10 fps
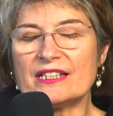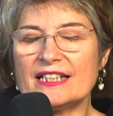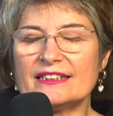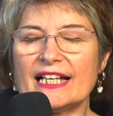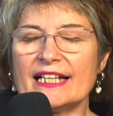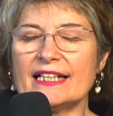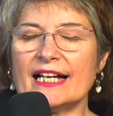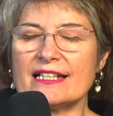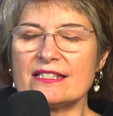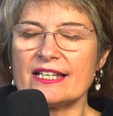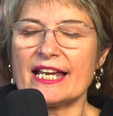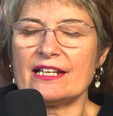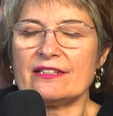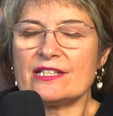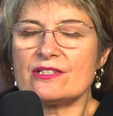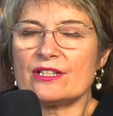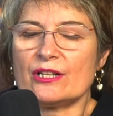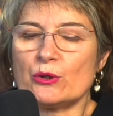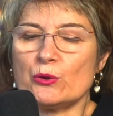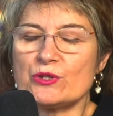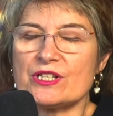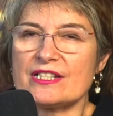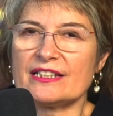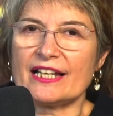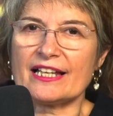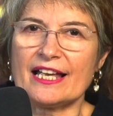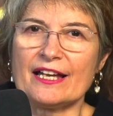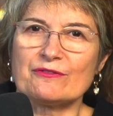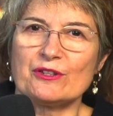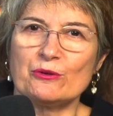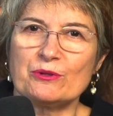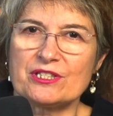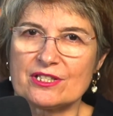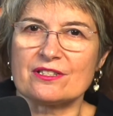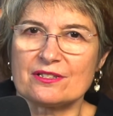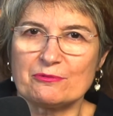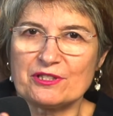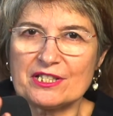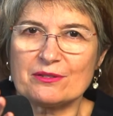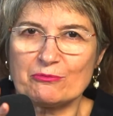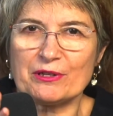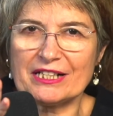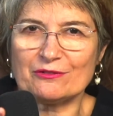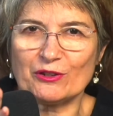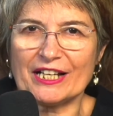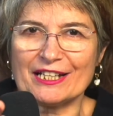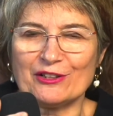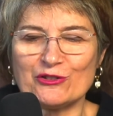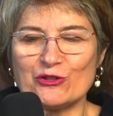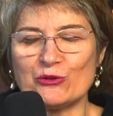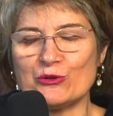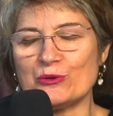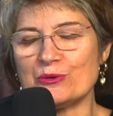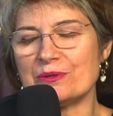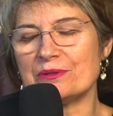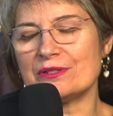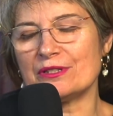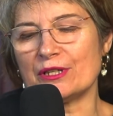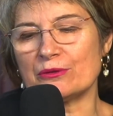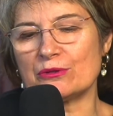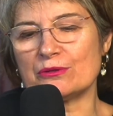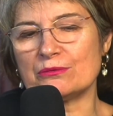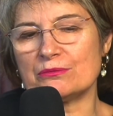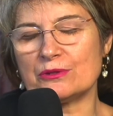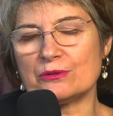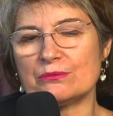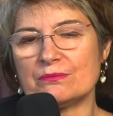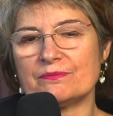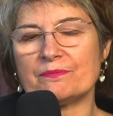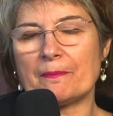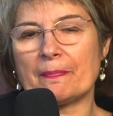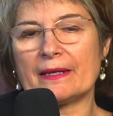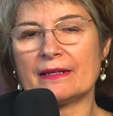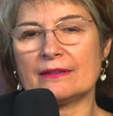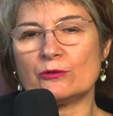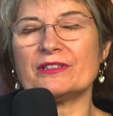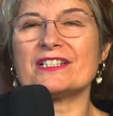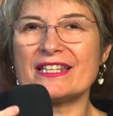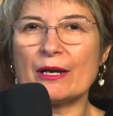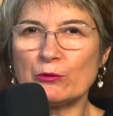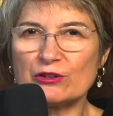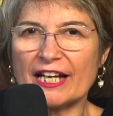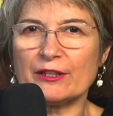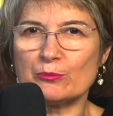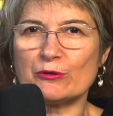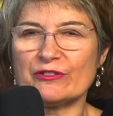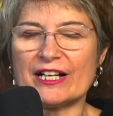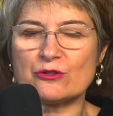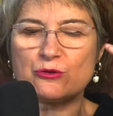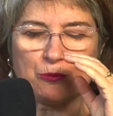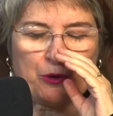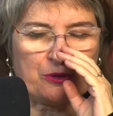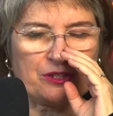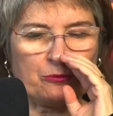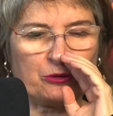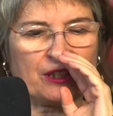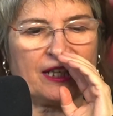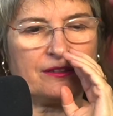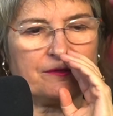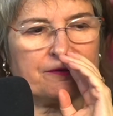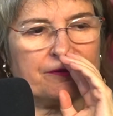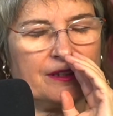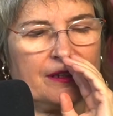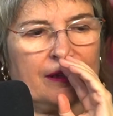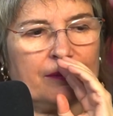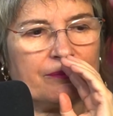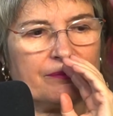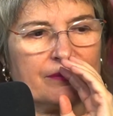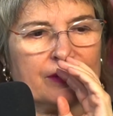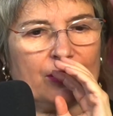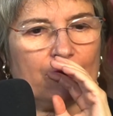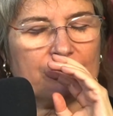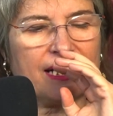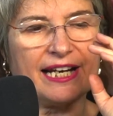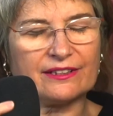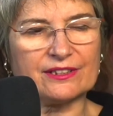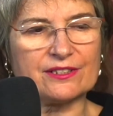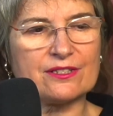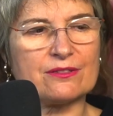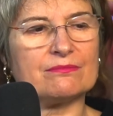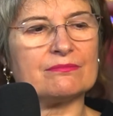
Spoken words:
that I say in these courses that I have, you know, which is we are trying also to, you know, to understand what kind of profiles you want and what kind of, you know, characters